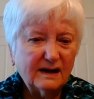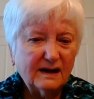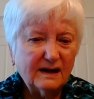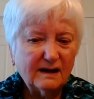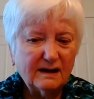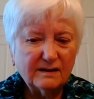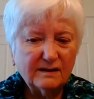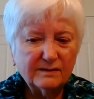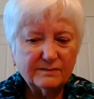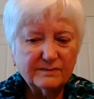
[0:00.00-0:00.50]

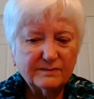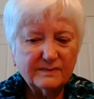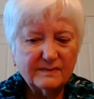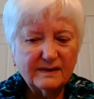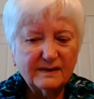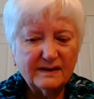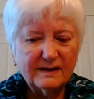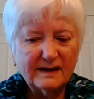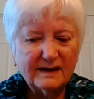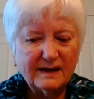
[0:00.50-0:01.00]
I
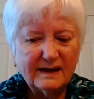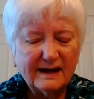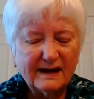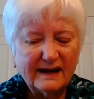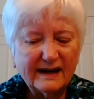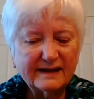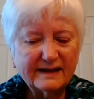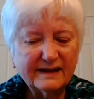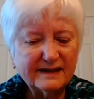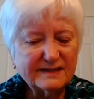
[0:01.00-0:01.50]

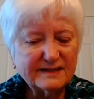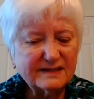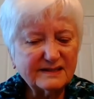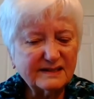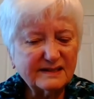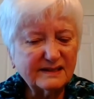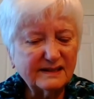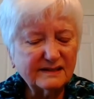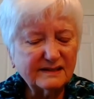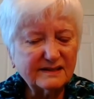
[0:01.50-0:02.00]

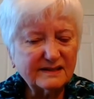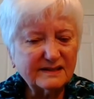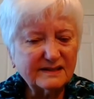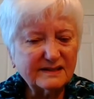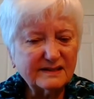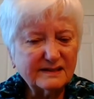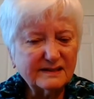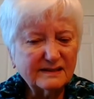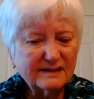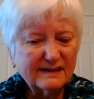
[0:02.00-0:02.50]
guess
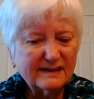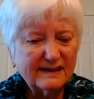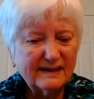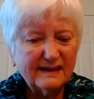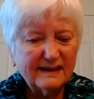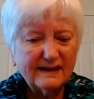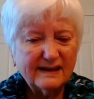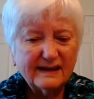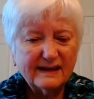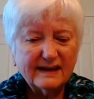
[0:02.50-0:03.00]
it's,
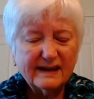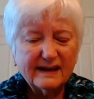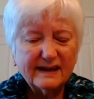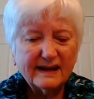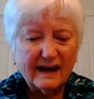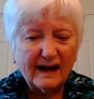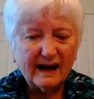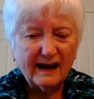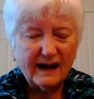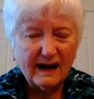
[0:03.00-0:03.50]

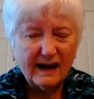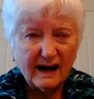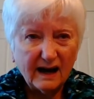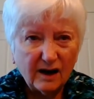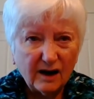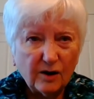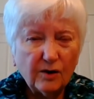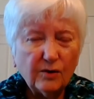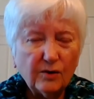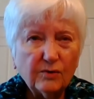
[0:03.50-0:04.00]

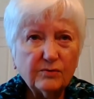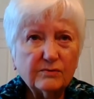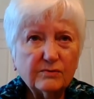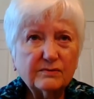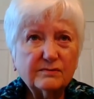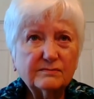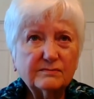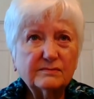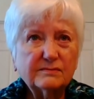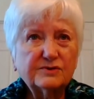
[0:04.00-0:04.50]
how
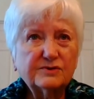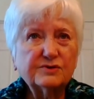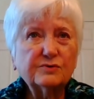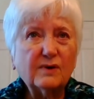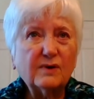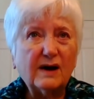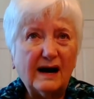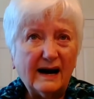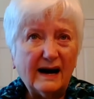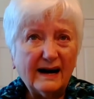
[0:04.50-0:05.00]

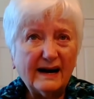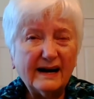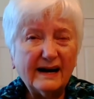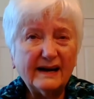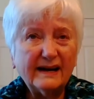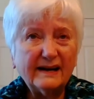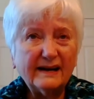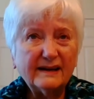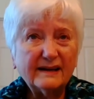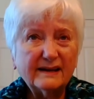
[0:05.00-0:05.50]
do
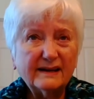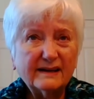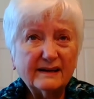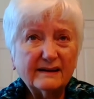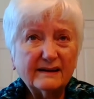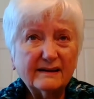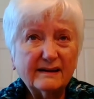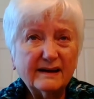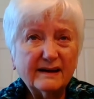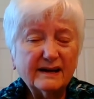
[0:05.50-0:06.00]
I,
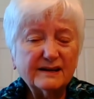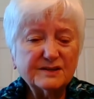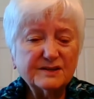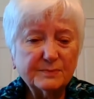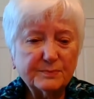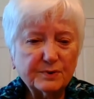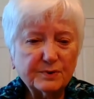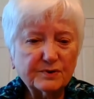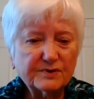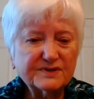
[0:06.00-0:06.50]
as
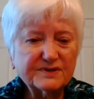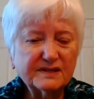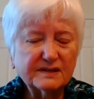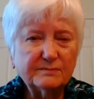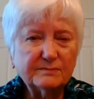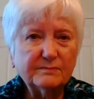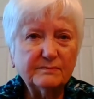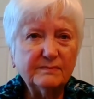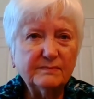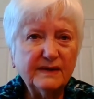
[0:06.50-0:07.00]
a
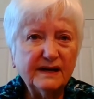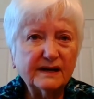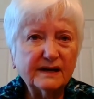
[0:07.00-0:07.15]
person,